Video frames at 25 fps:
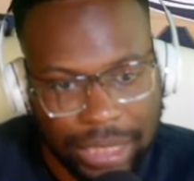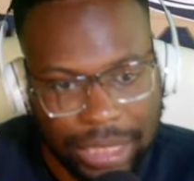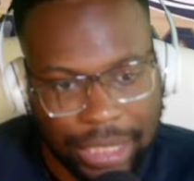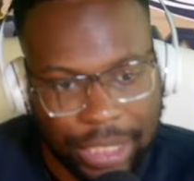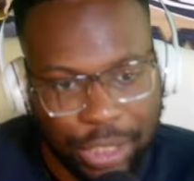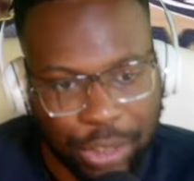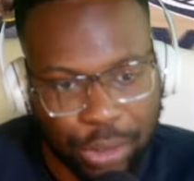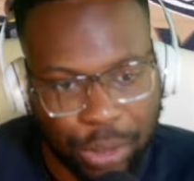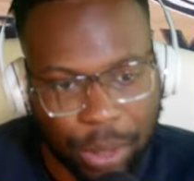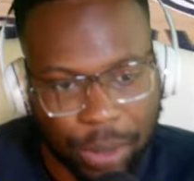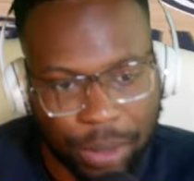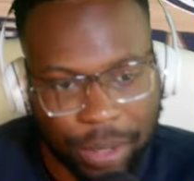
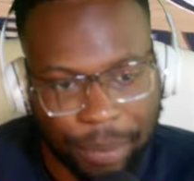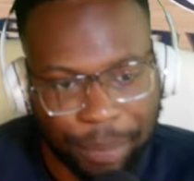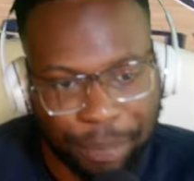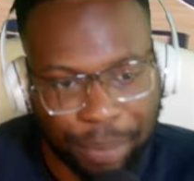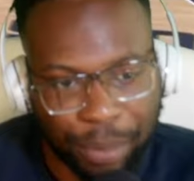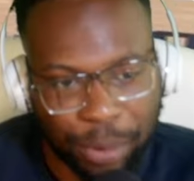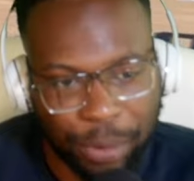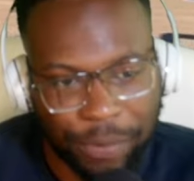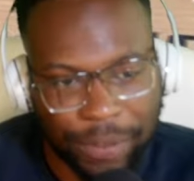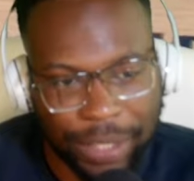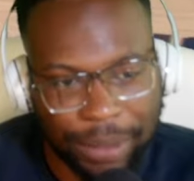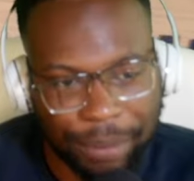Schroeder,
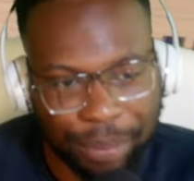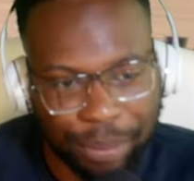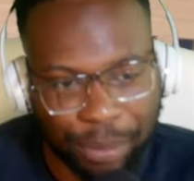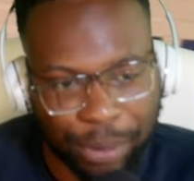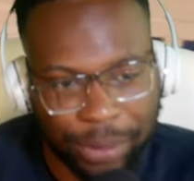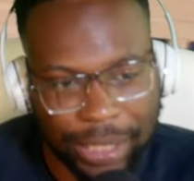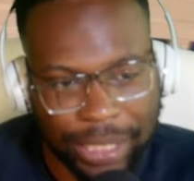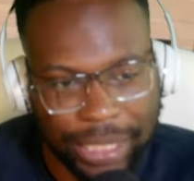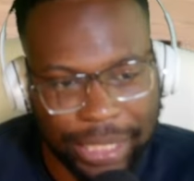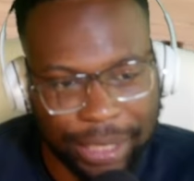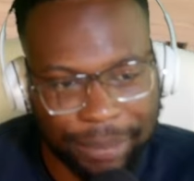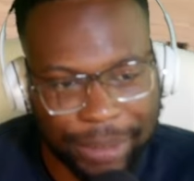prove him, prove
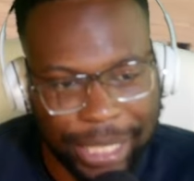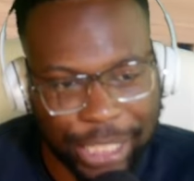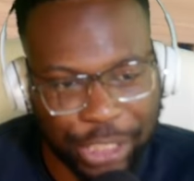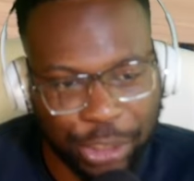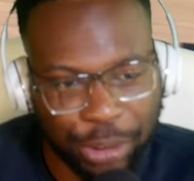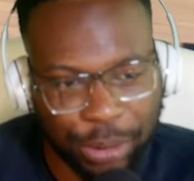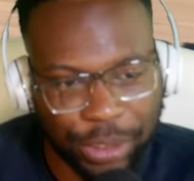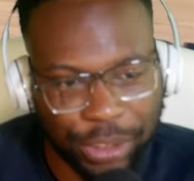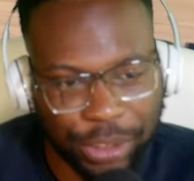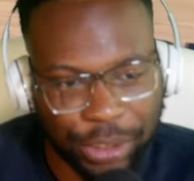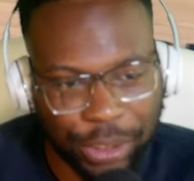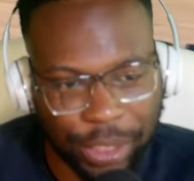to him that
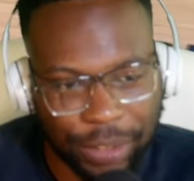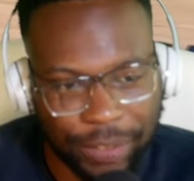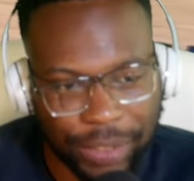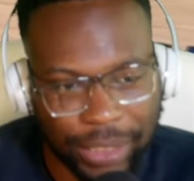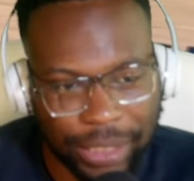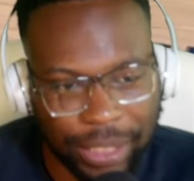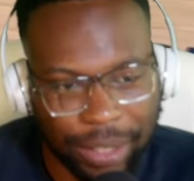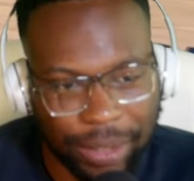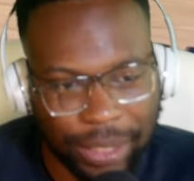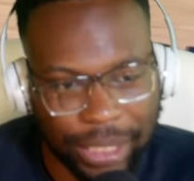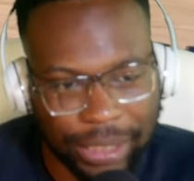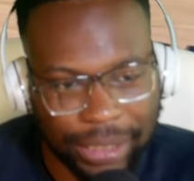you deserve it.
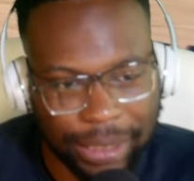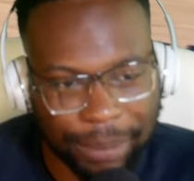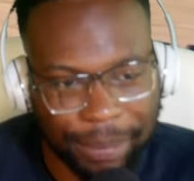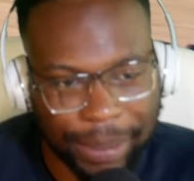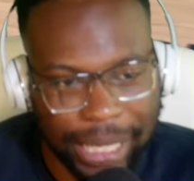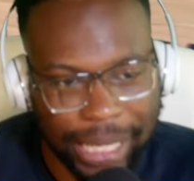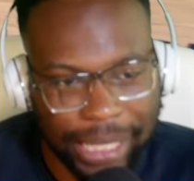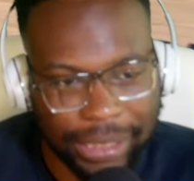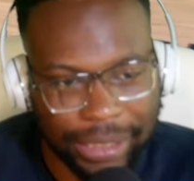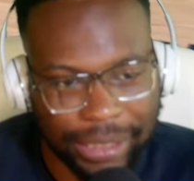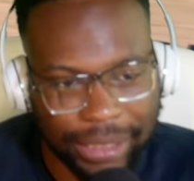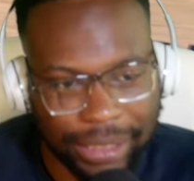Oh, that was a good
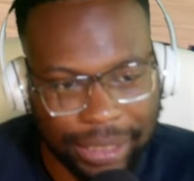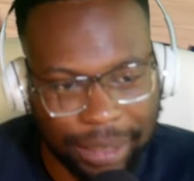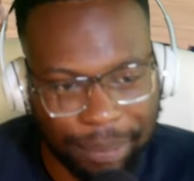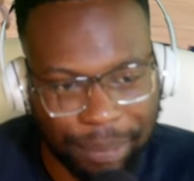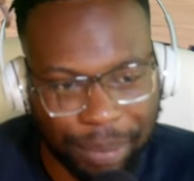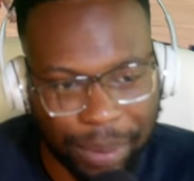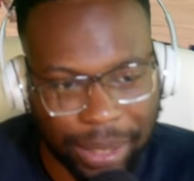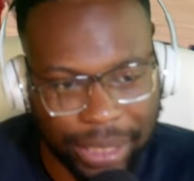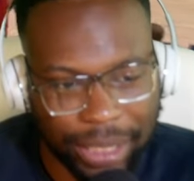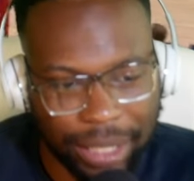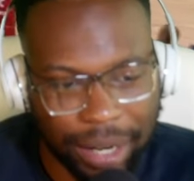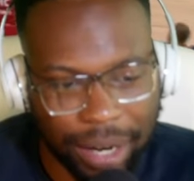pass. Good
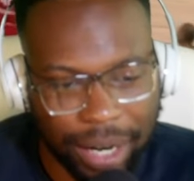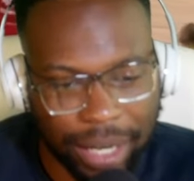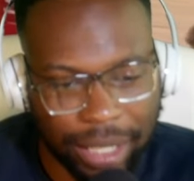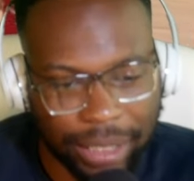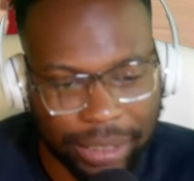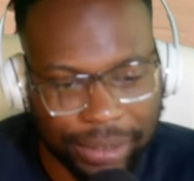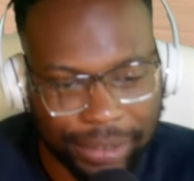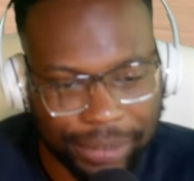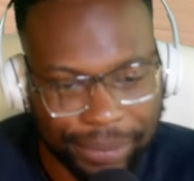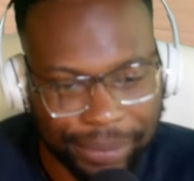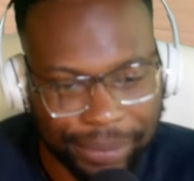point guard.